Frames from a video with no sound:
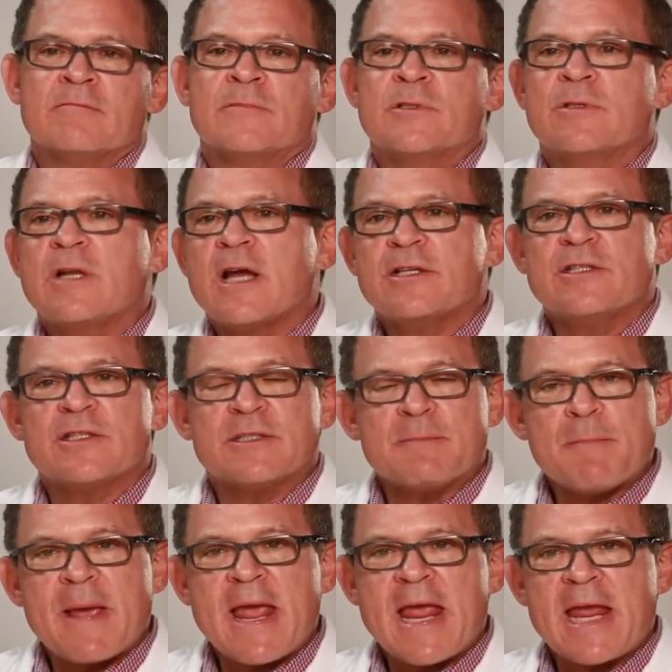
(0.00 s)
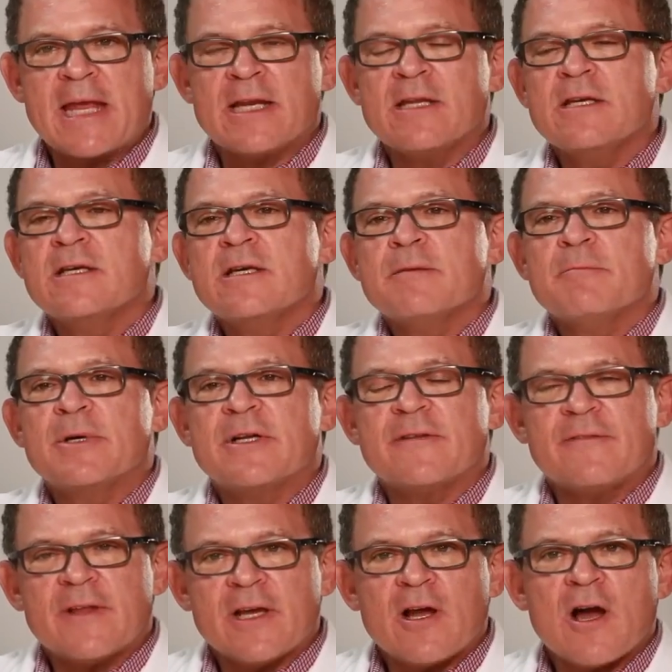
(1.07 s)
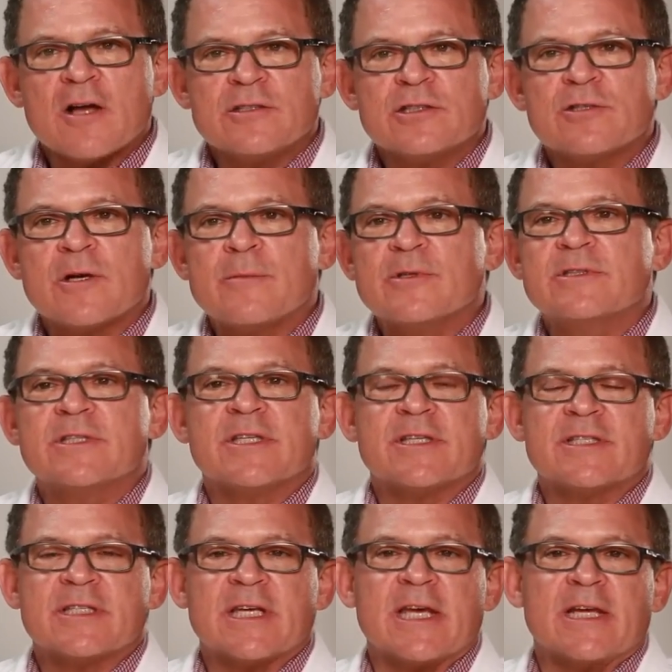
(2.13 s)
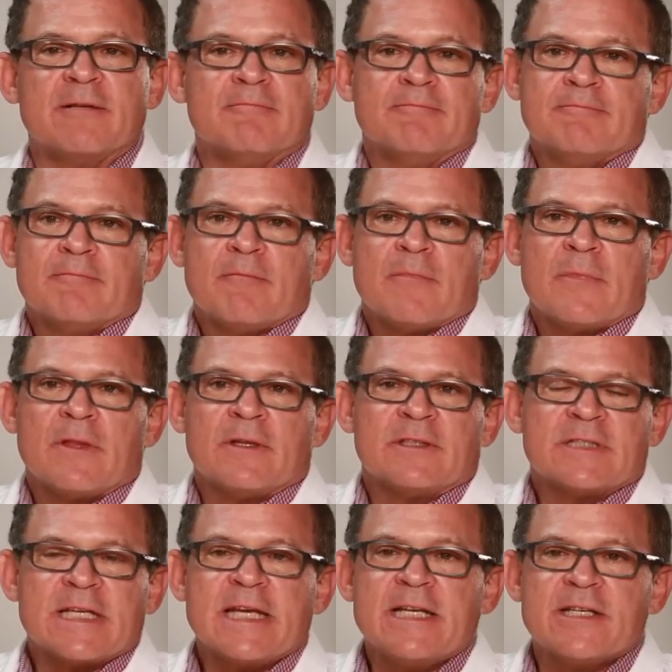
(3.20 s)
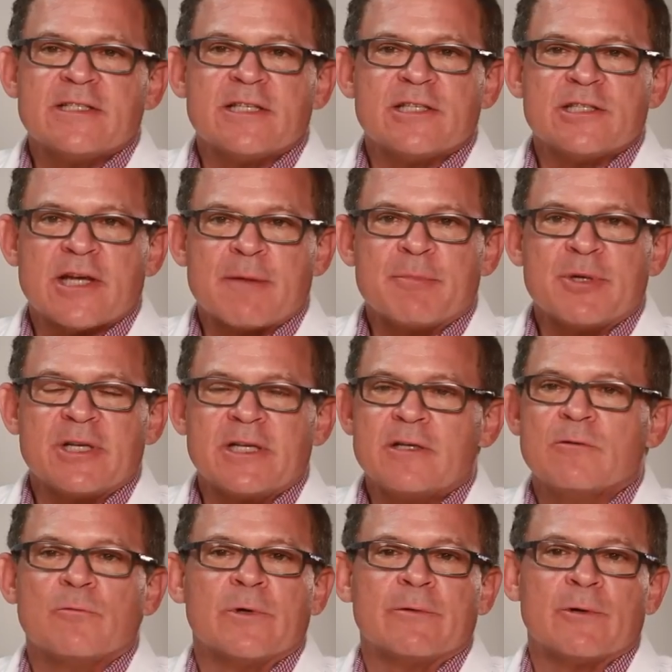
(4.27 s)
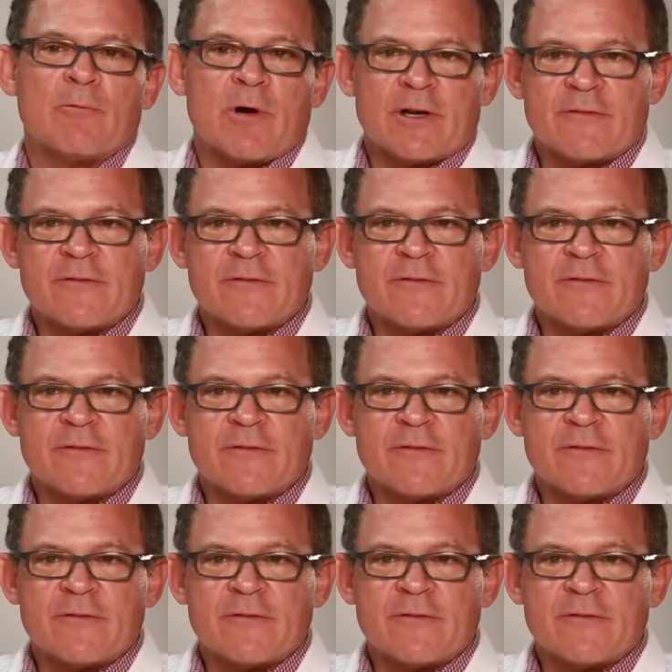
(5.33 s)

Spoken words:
So not just pain, but if they cause trouble to the skin is in jeopardy, we would want to